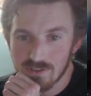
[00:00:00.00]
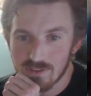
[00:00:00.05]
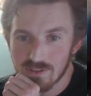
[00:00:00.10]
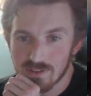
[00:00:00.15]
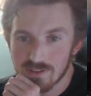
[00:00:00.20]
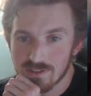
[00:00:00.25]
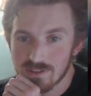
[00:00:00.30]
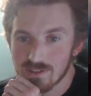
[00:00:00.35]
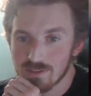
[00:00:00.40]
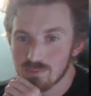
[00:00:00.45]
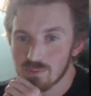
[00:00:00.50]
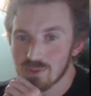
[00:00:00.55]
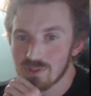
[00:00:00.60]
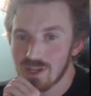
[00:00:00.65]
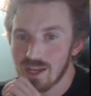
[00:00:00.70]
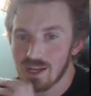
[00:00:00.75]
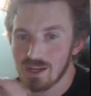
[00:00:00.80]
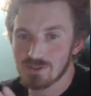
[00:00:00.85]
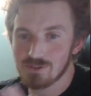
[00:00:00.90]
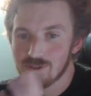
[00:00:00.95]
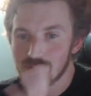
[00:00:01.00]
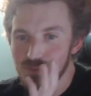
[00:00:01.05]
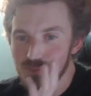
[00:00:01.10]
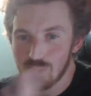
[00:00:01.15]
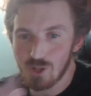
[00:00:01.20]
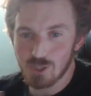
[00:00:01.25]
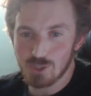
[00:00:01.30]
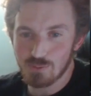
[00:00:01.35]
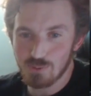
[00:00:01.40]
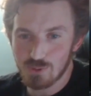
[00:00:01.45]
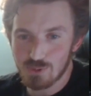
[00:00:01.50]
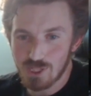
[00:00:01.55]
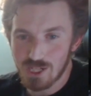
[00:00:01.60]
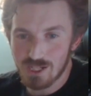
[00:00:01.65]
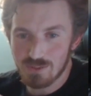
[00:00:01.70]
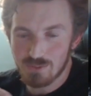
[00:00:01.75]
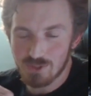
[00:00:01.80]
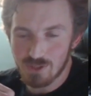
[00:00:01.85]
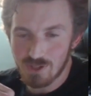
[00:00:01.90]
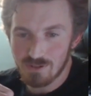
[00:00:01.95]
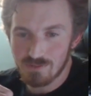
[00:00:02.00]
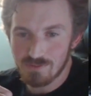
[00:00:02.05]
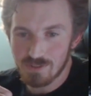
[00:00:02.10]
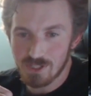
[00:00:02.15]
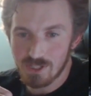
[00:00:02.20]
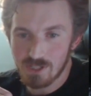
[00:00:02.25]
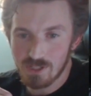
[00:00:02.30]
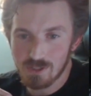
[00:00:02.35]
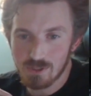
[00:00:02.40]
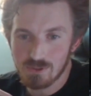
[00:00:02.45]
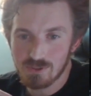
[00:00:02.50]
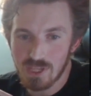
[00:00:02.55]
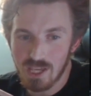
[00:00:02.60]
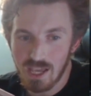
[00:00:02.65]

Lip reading: This has been answered multiple times in our videos,